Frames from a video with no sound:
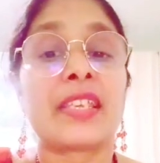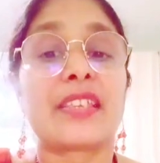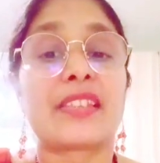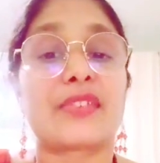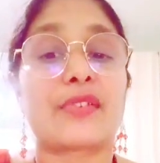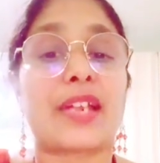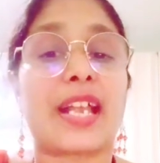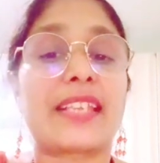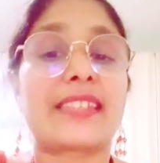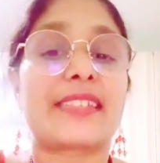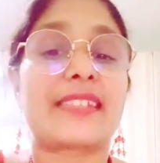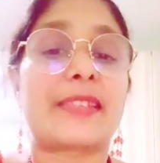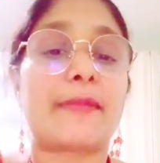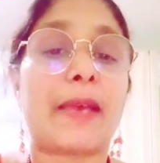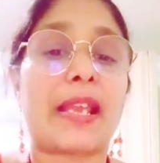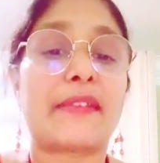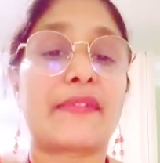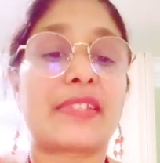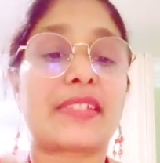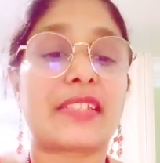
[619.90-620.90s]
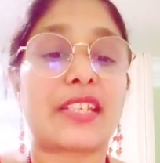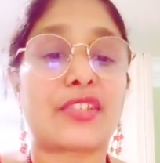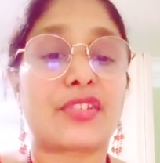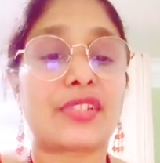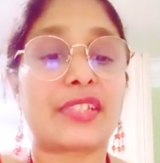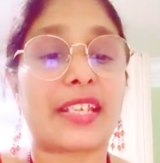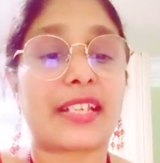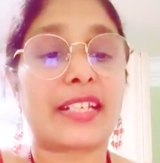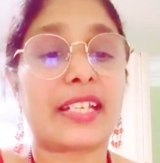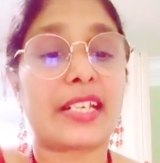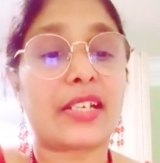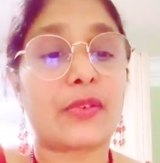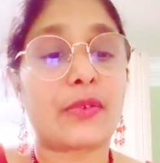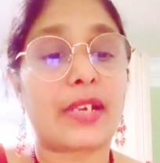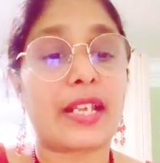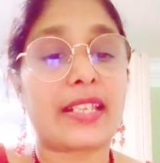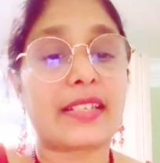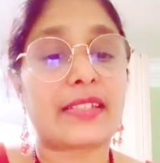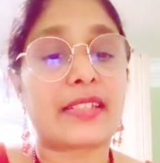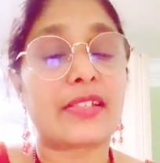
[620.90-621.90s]
So guys, this is a manifestation technique
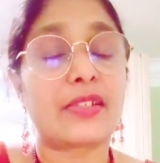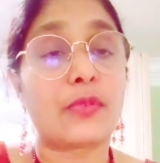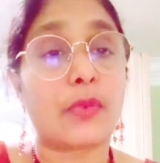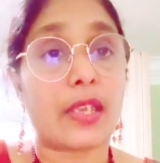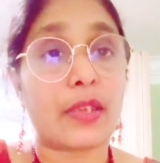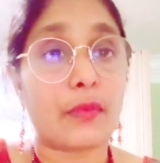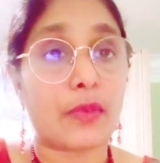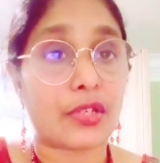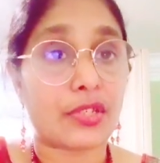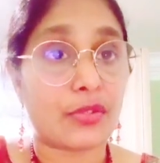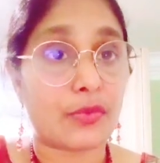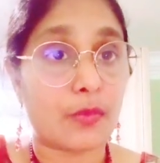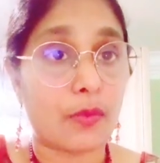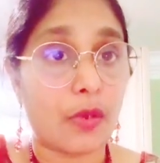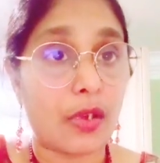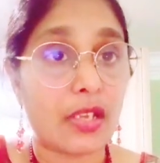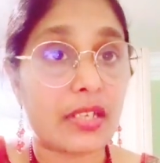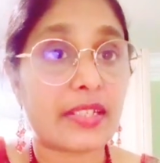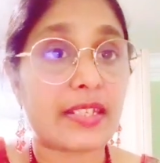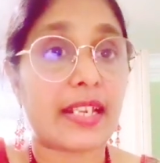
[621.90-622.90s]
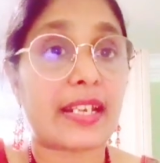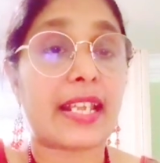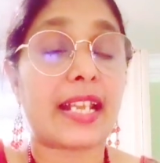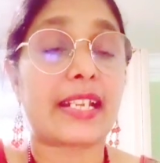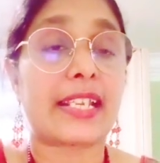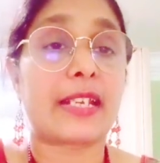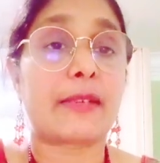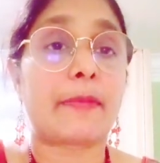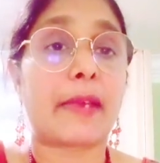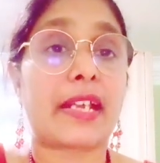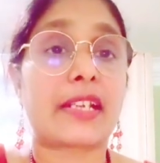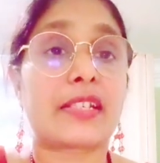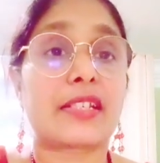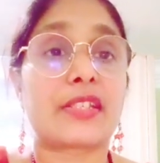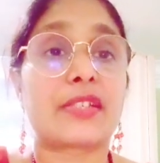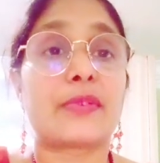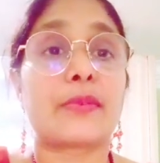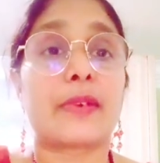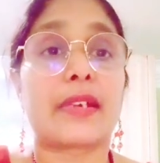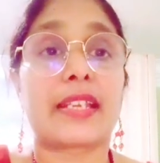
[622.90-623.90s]
known as knowing what you want, and I'll get back
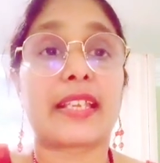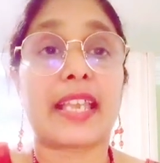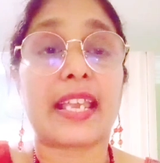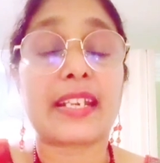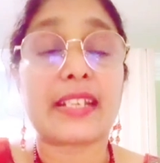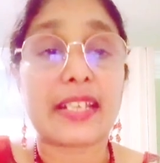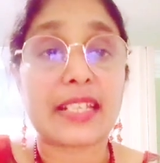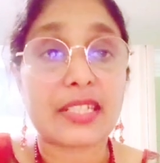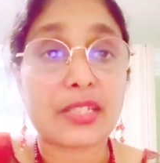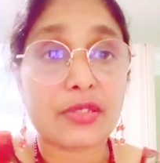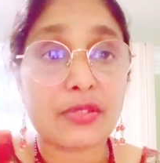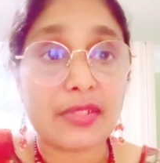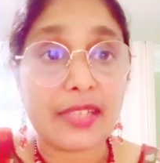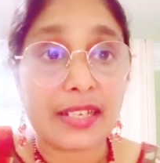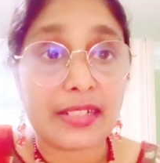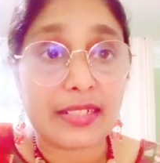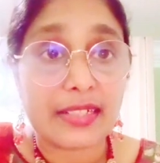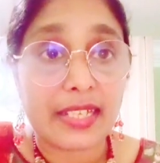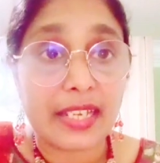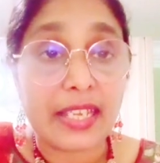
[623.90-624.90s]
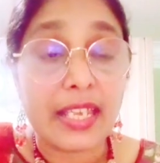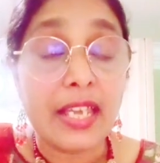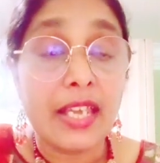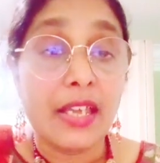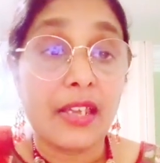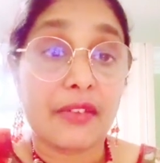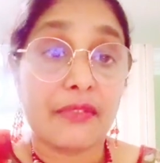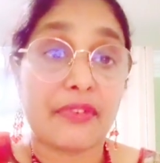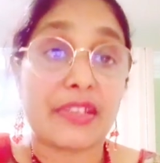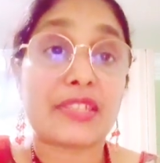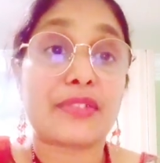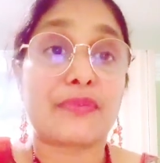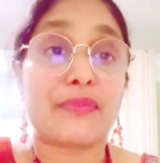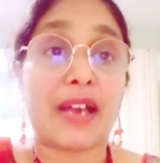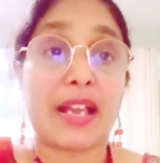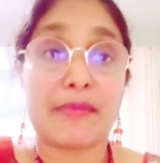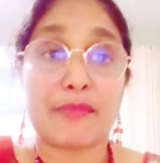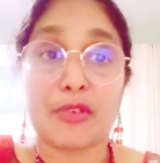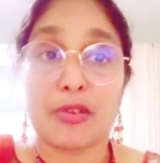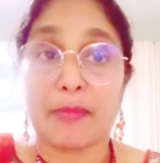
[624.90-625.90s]
to you again next Saturday with
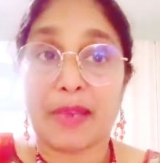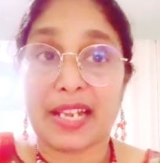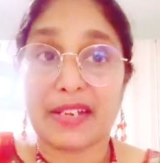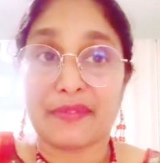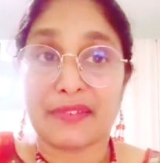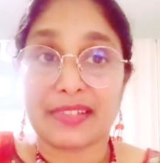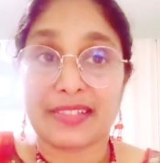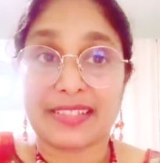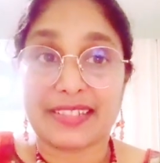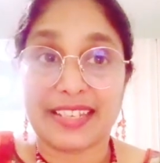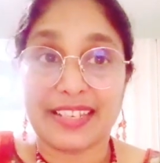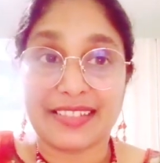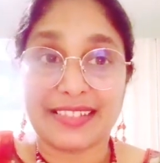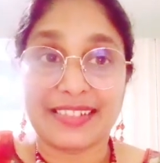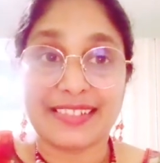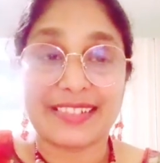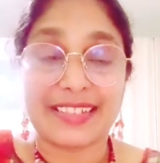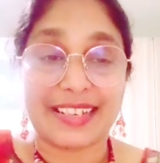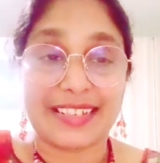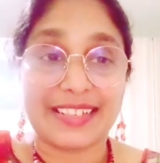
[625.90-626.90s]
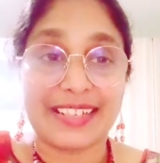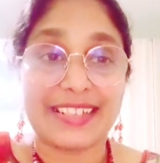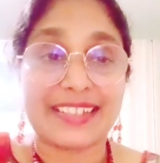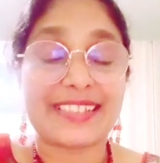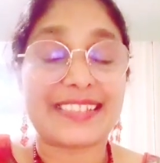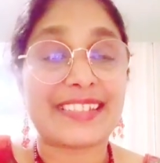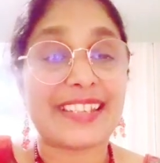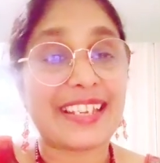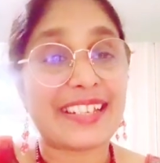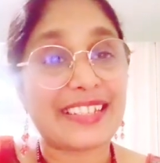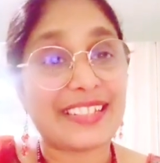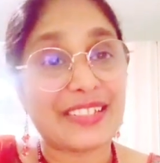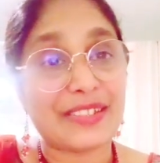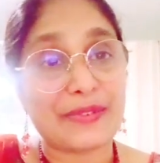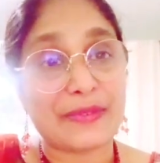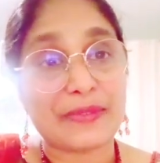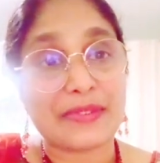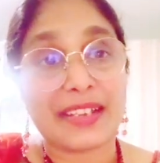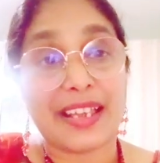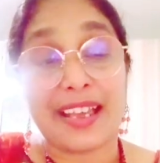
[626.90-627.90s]
one more manifestation technique. Stay
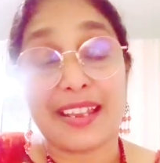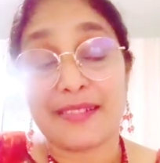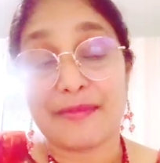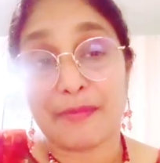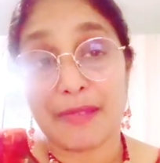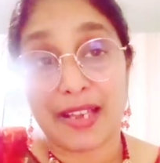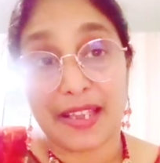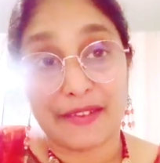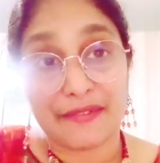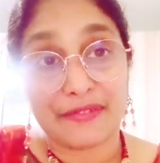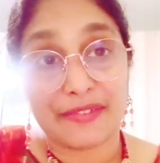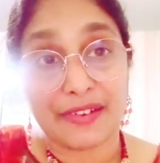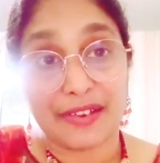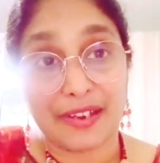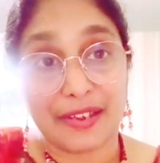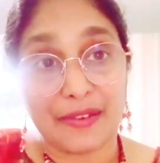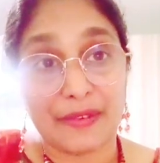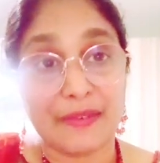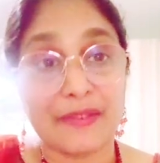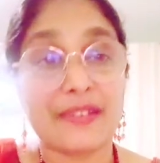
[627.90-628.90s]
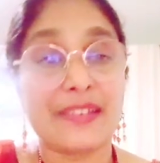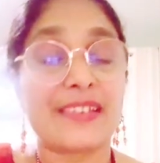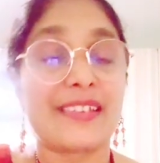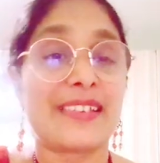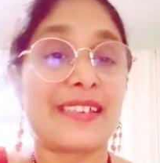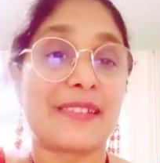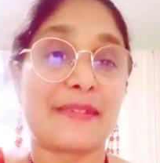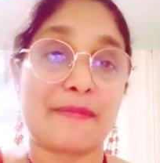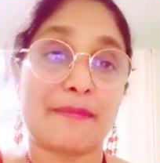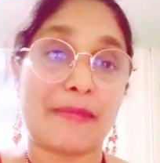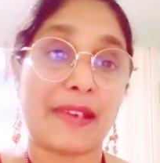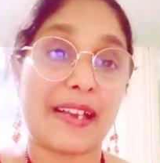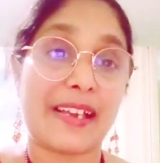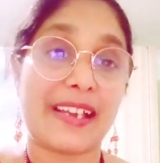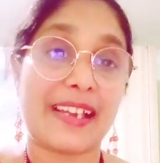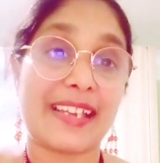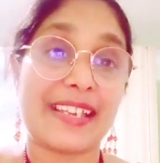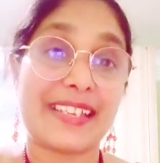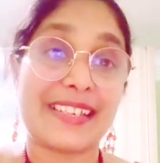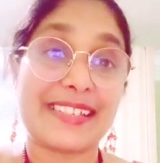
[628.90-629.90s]
tuned and bye for now.
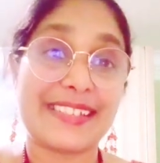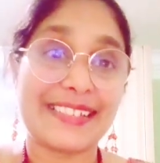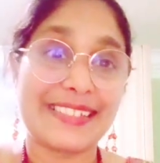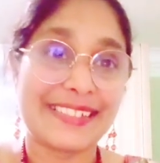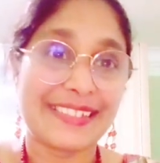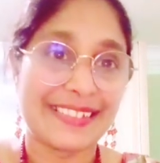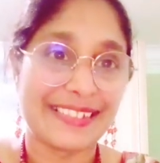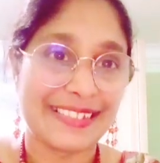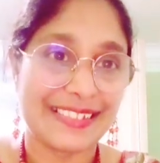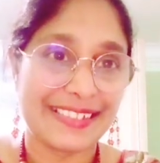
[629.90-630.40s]
Bye.